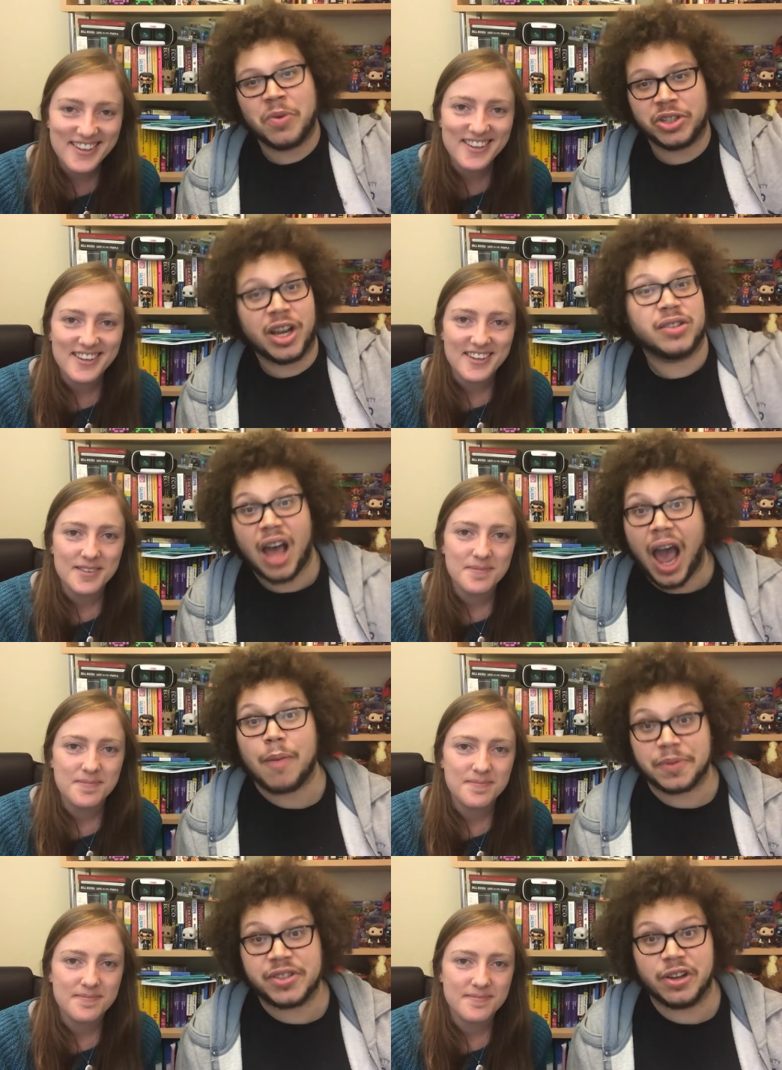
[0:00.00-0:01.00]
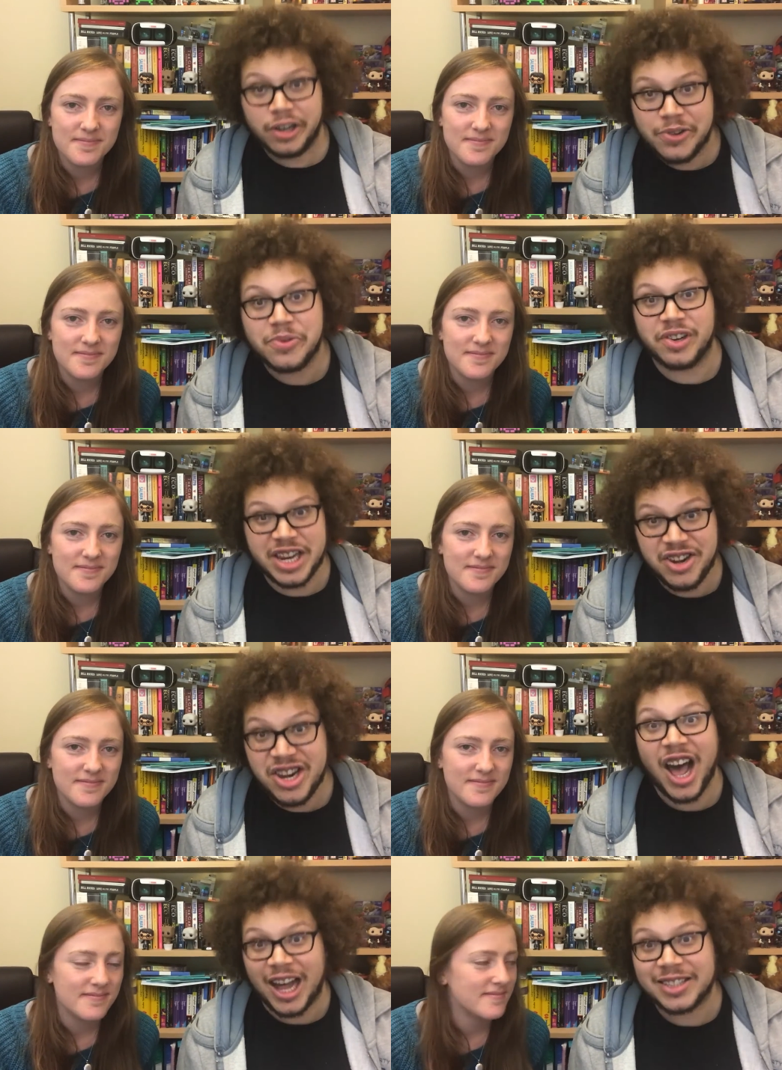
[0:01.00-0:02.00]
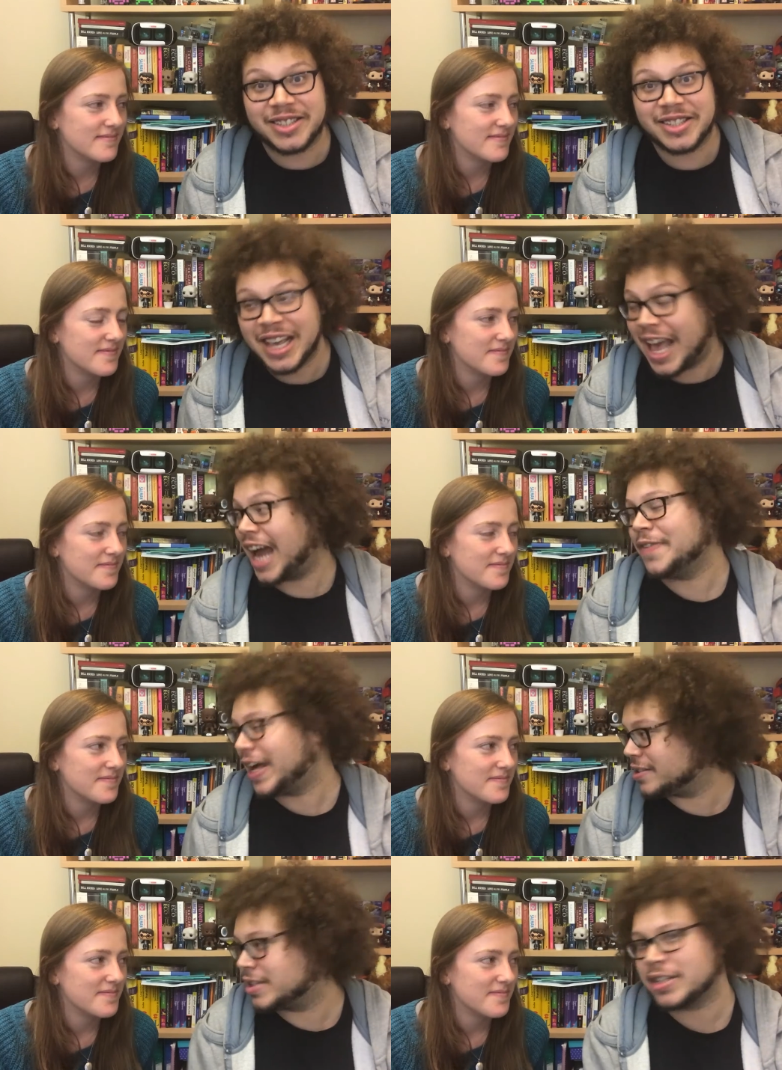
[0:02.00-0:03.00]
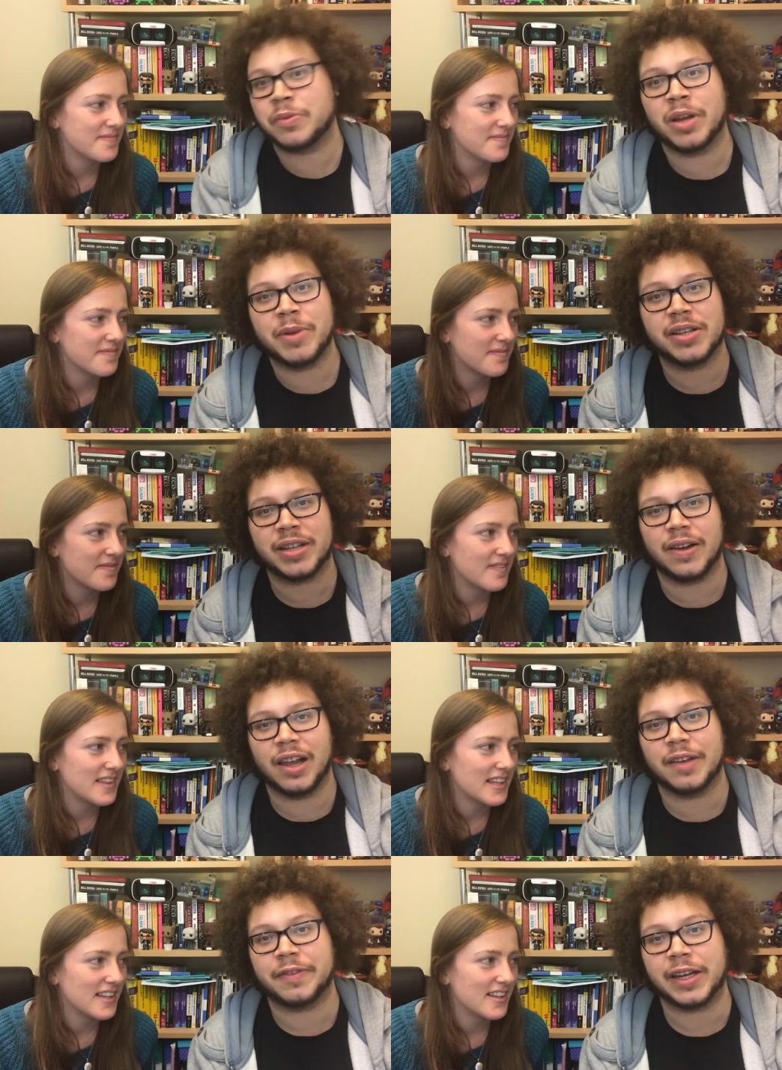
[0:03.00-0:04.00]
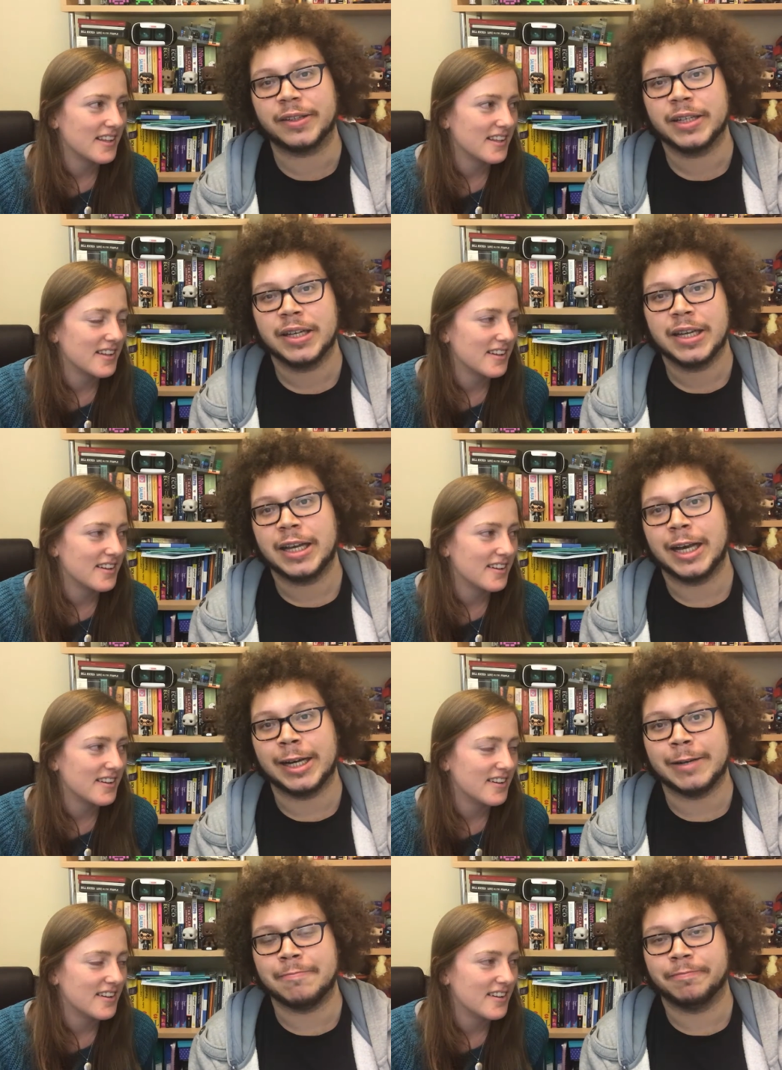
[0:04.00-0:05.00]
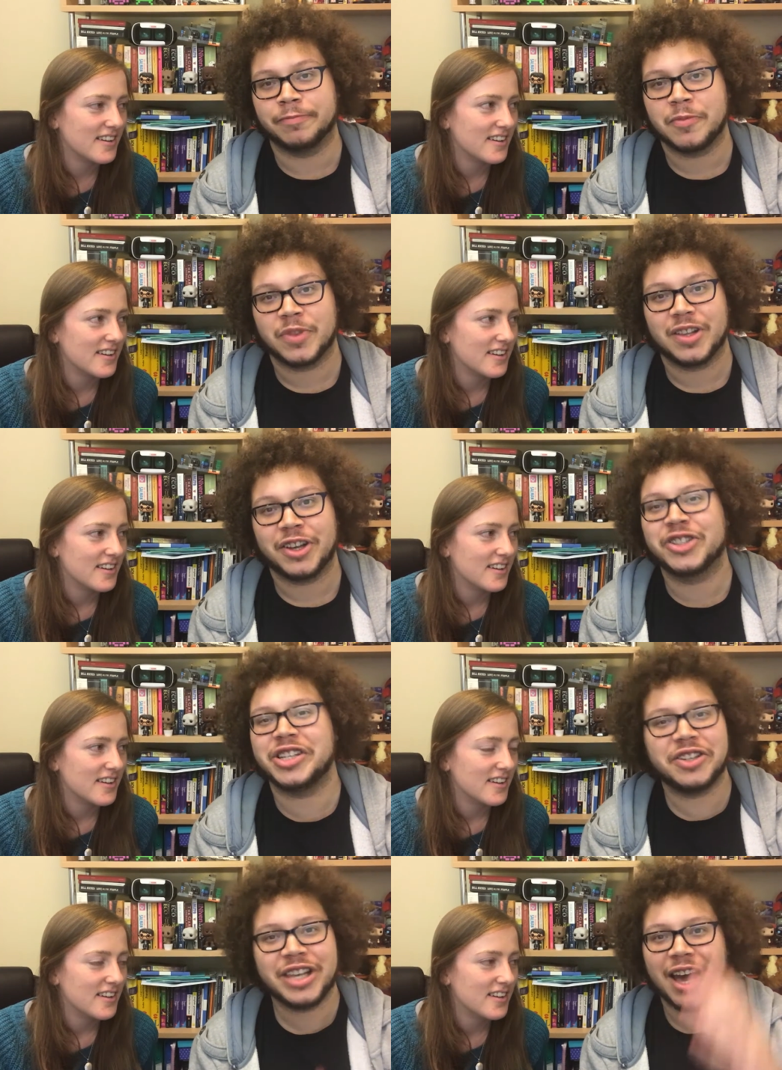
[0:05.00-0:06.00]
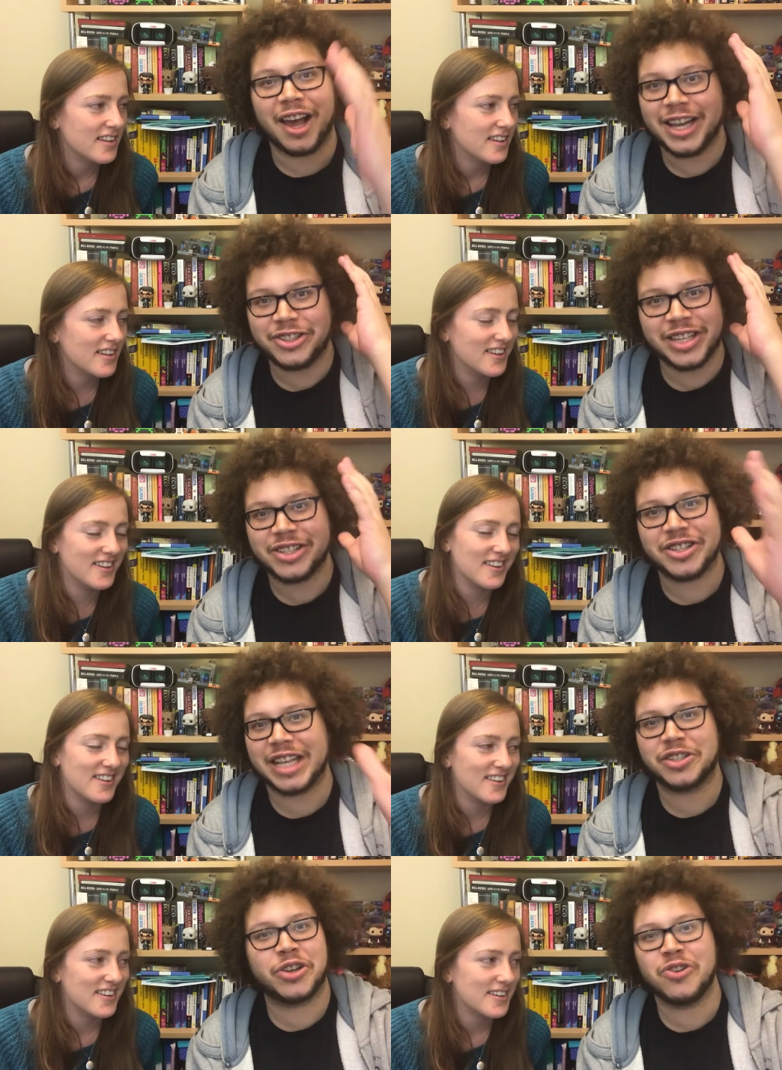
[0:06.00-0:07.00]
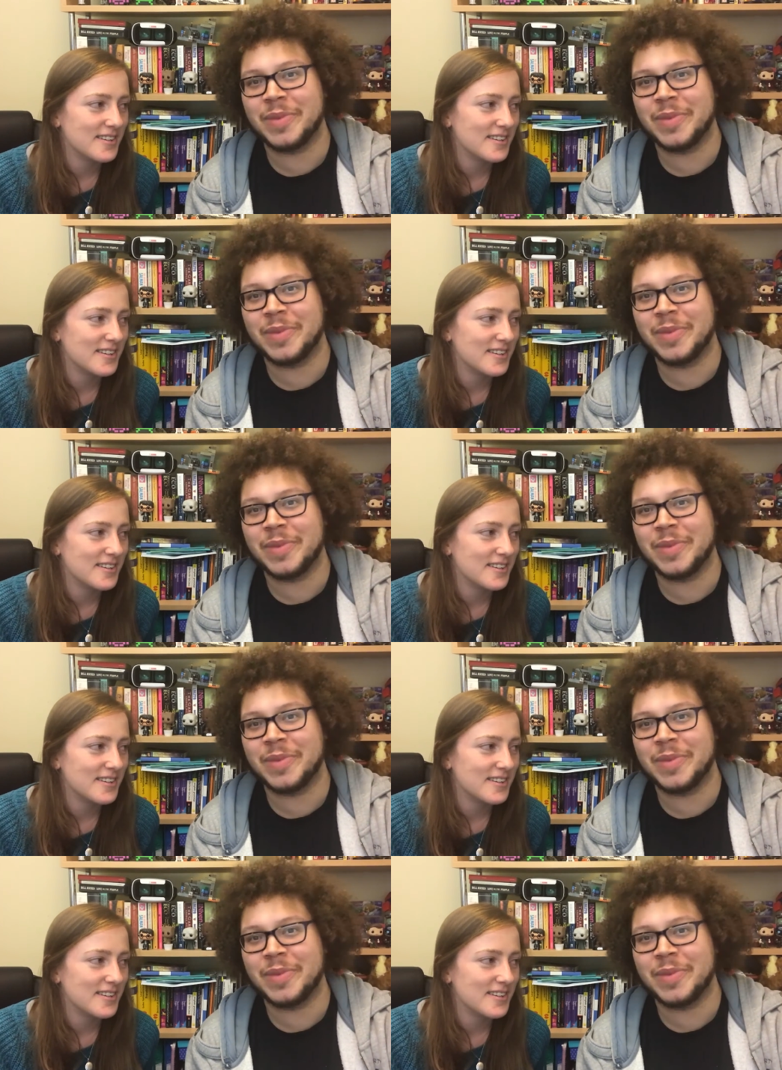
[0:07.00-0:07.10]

Speaker 1: to a point where she goes absolutely nuts, and that's that's when I burst out laughing, um because she yeah it just it just gets